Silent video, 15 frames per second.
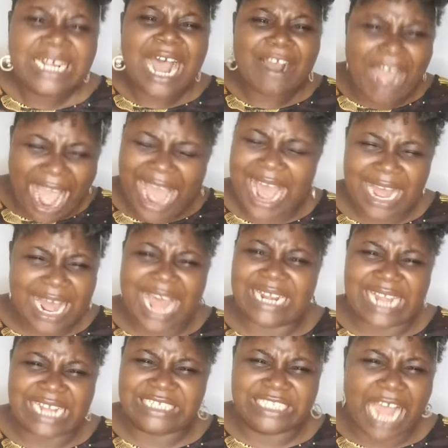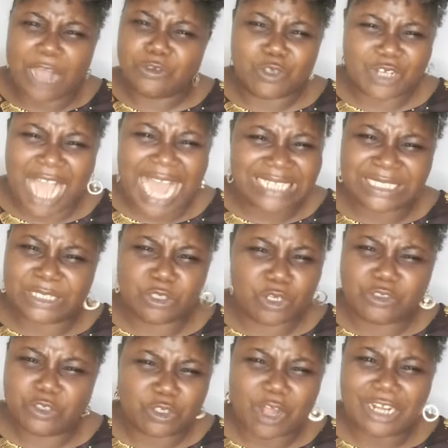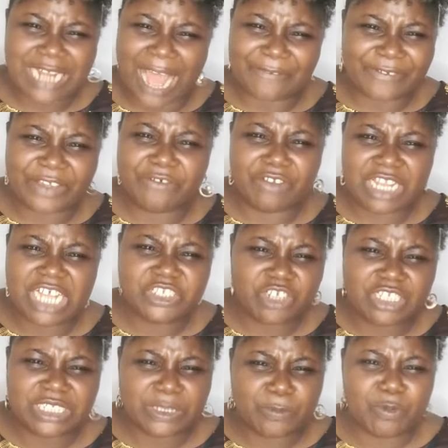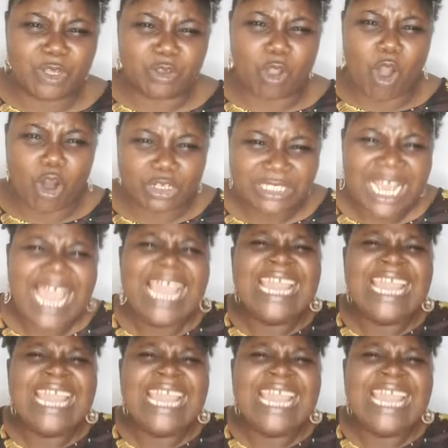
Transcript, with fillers: uh, uh, uh, and, now you can't you, you don't have a relationship with God.